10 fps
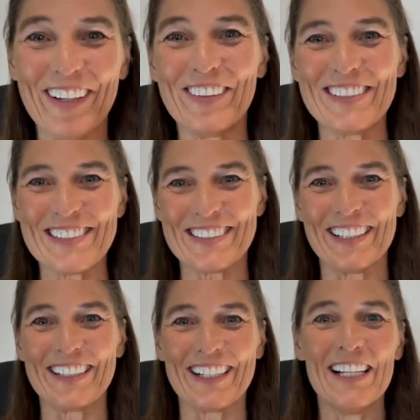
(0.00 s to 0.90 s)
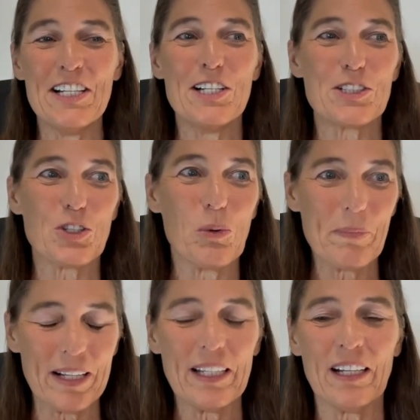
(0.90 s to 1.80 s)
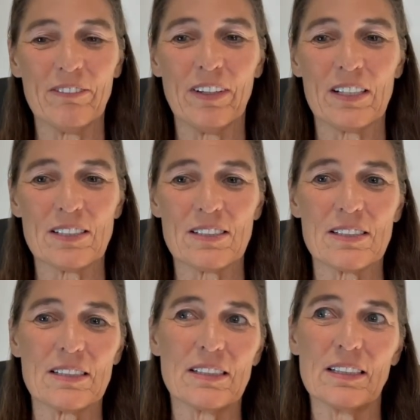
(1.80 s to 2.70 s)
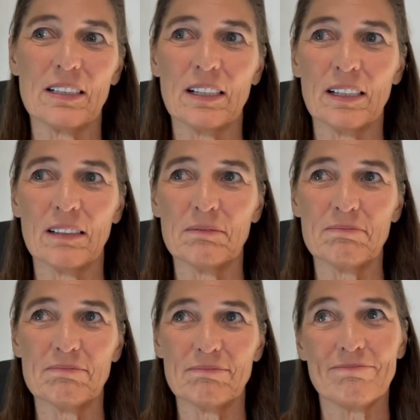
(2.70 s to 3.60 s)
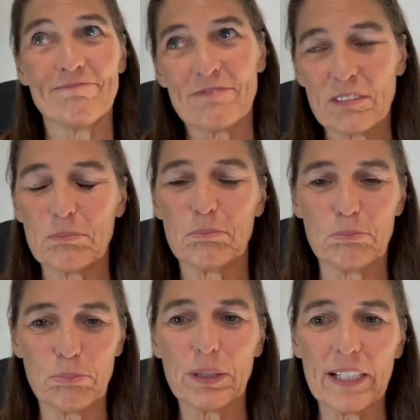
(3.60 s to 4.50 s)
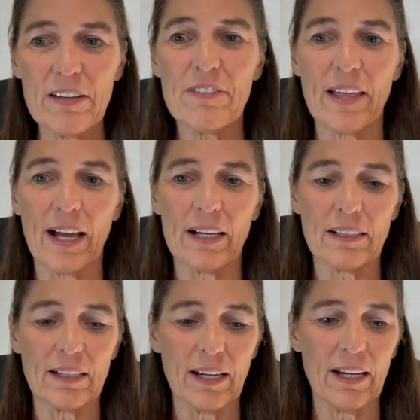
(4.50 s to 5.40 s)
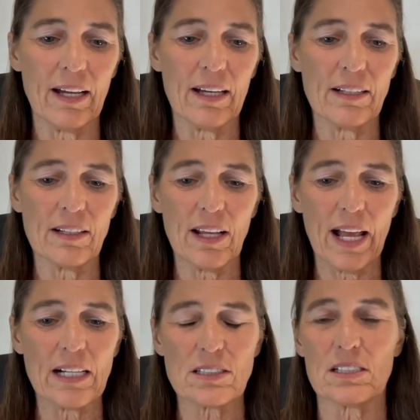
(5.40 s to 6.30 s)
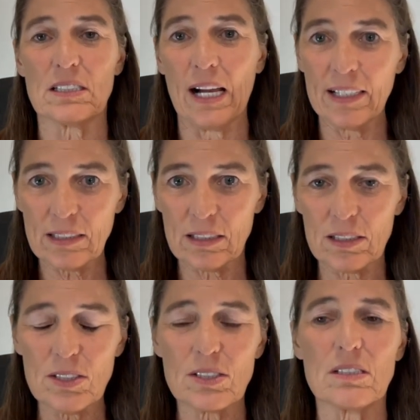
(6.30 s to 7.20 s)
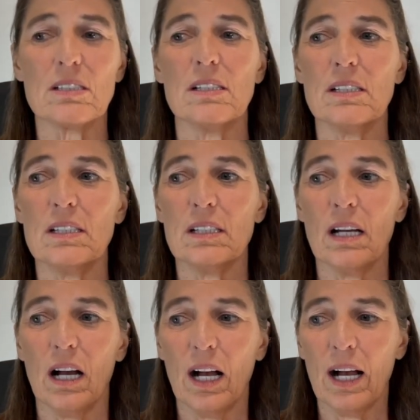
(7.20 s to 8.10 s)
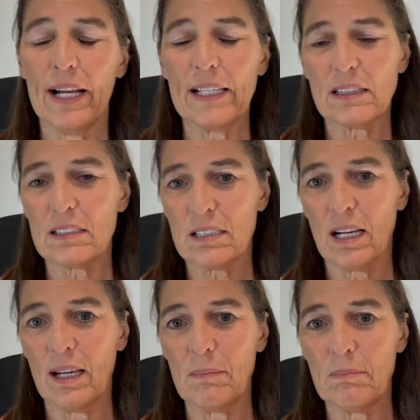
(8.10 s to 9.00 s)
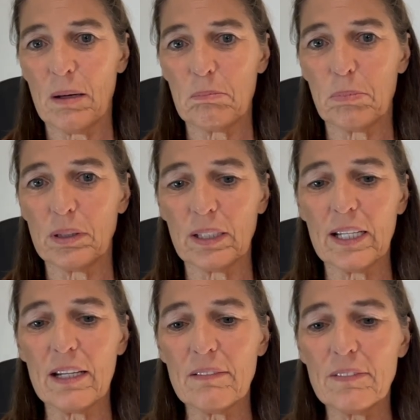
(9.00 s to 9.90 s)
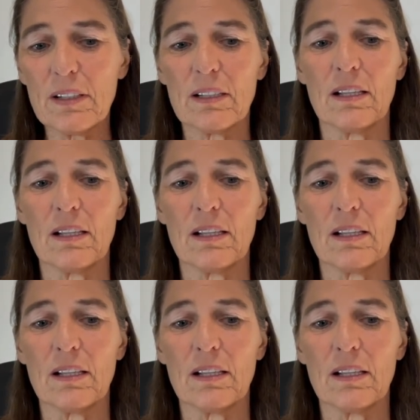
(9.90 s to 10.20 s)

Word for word: know, it's like so many of us uh, believe that. And as a scientist, I at the time believed